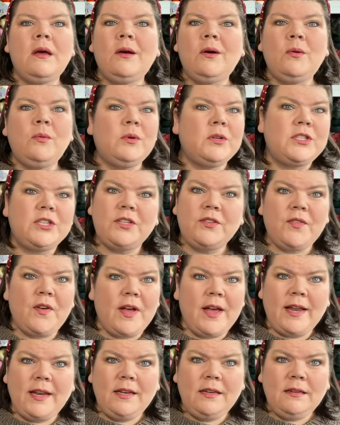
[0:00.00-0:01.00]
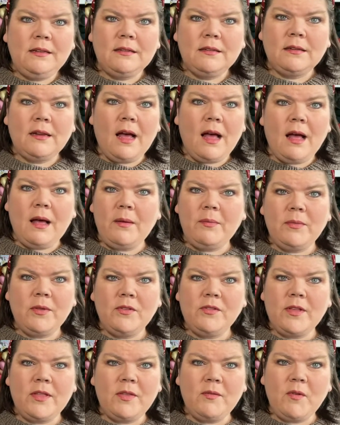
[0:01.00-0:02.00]
which is fine.
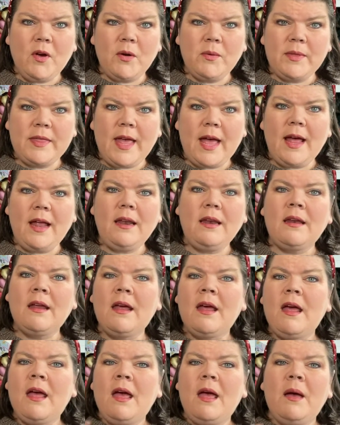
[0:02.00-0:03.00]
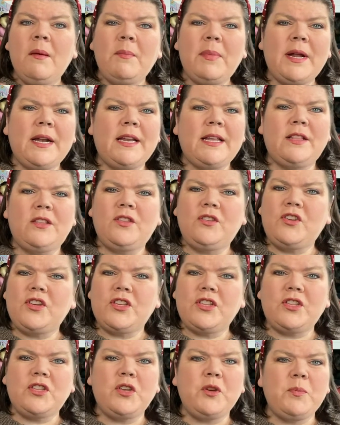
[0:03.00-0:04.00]
There's nothing wrong with that, but it's
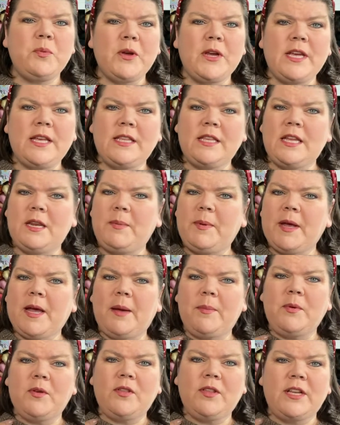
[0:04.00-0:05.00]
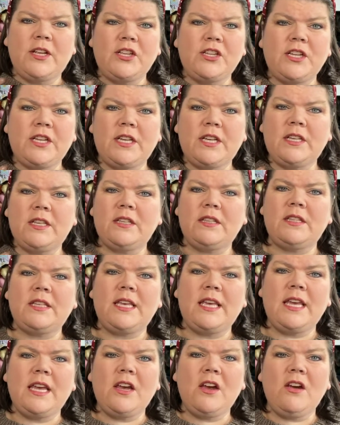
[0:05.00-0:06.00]
just super easy to pick up your stitches
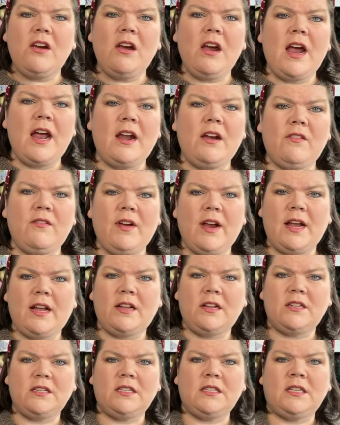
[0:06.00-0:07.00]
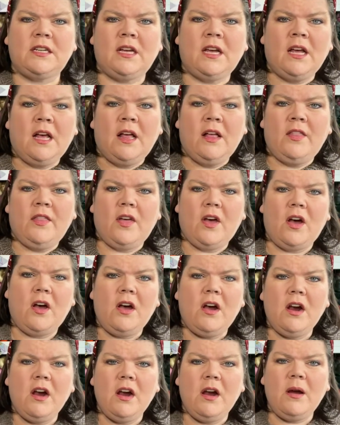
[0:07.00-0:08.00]
here and around the
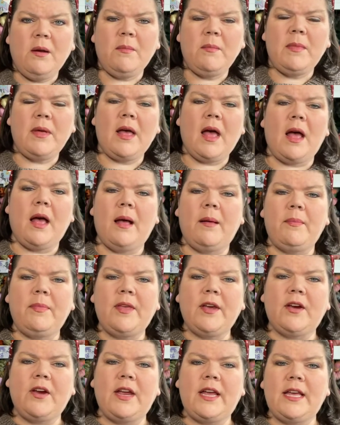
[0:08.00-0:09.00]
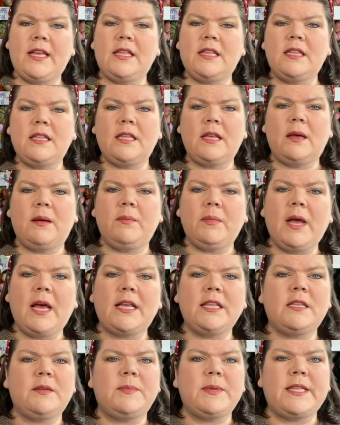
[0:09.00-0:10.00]
arm. There is some
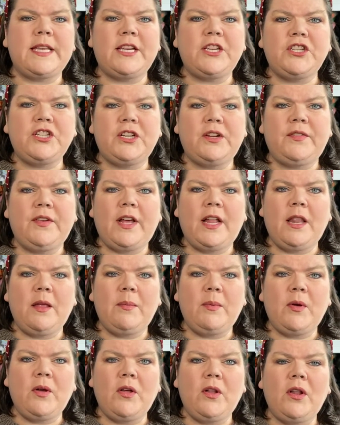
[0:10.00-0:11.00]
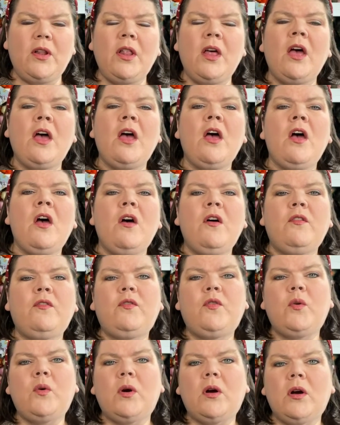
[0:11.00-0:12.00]
customization available
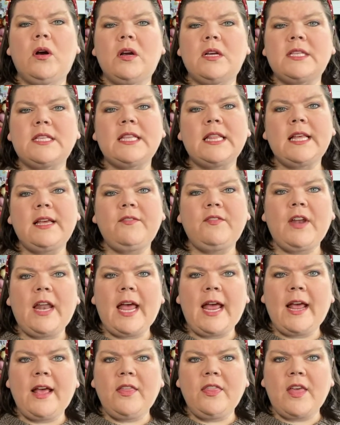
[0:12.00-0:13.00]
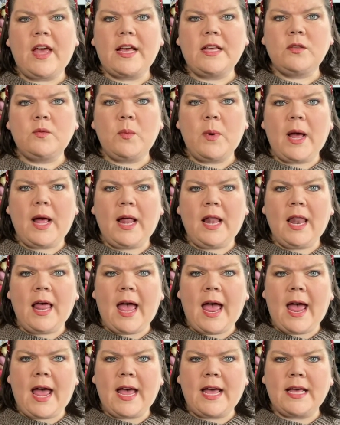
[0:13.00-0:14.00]
for sleeve length as well
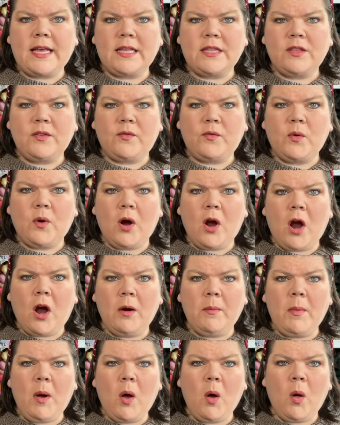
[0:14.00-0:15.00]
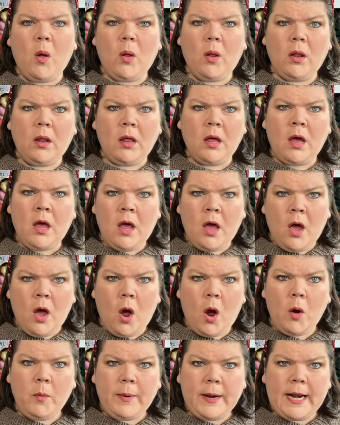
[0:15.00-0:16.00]
as for armhole
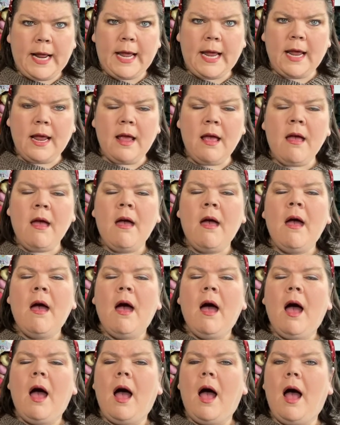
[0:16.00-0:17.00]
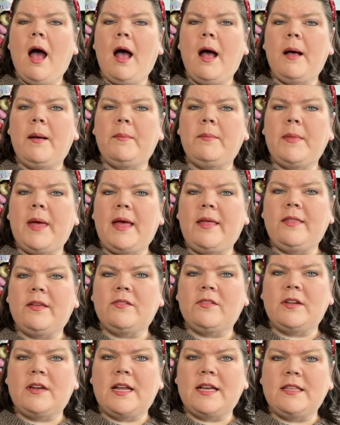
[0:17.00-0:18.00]
opening. And
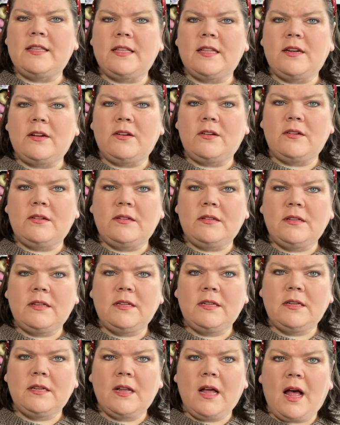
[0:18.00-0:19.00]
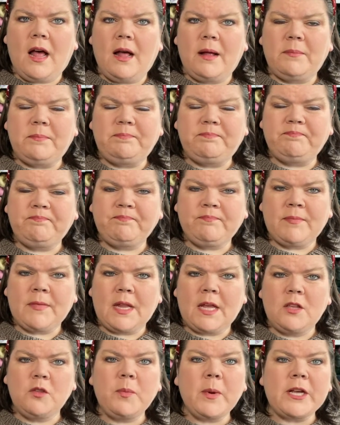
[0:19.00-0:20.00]
there's a nice little
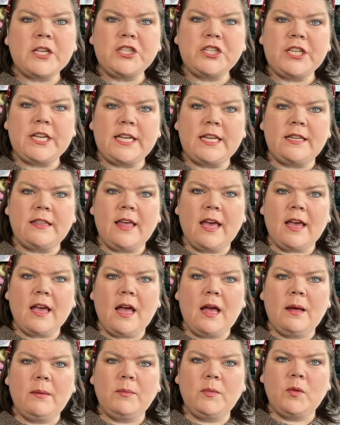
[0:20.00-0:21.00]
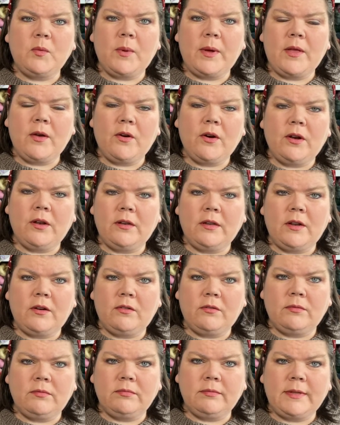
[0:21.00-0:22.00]
spreadsheet that comes with, or a
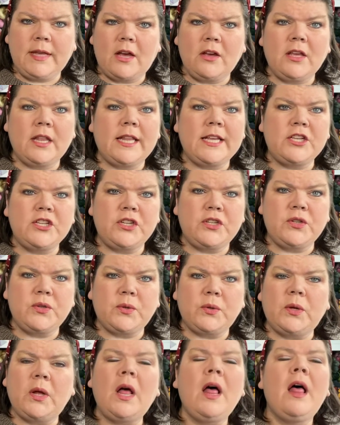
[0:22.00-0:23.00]
little calculation tool